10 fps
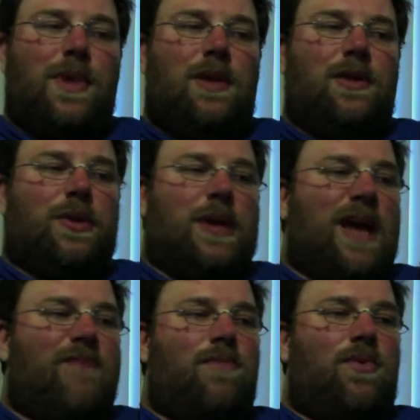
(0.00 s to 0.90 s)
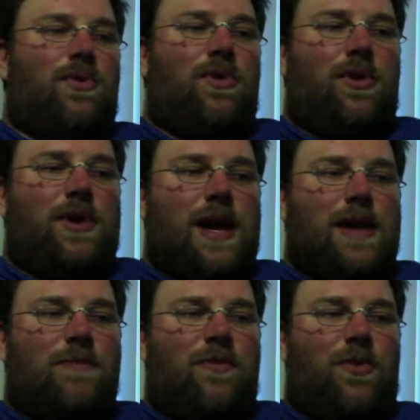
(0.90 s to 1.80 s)
you could have more
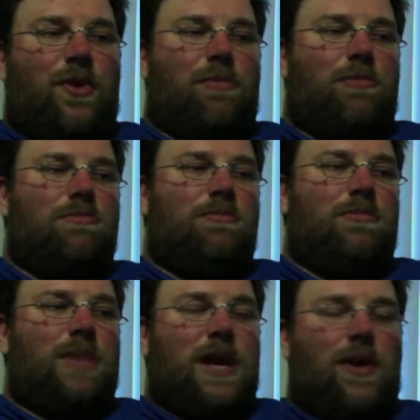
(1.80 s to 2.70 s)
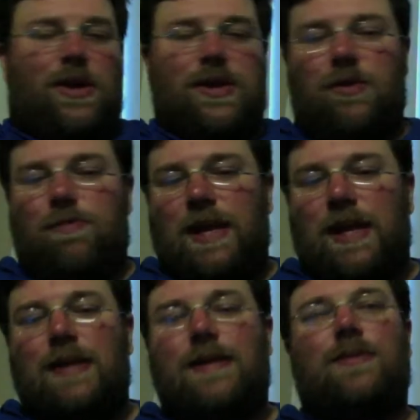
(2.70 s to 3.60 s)
time for character
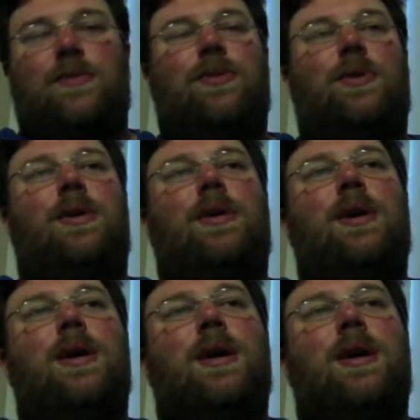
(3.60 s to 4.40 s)
piece or